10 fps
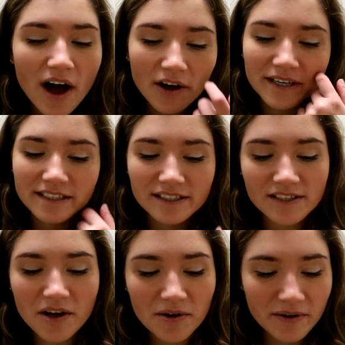All right,
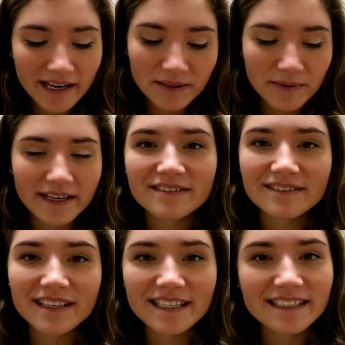so anyway,
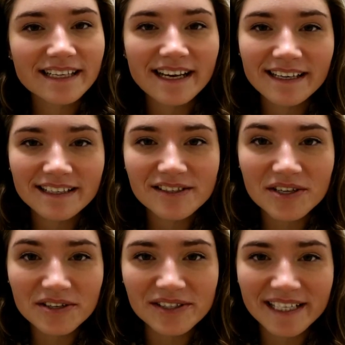lucky day is
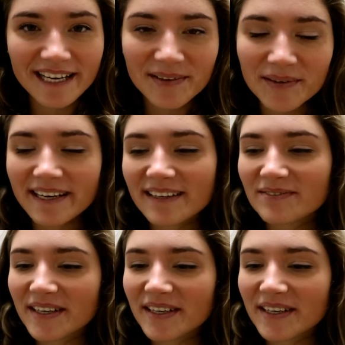Thursday, okay?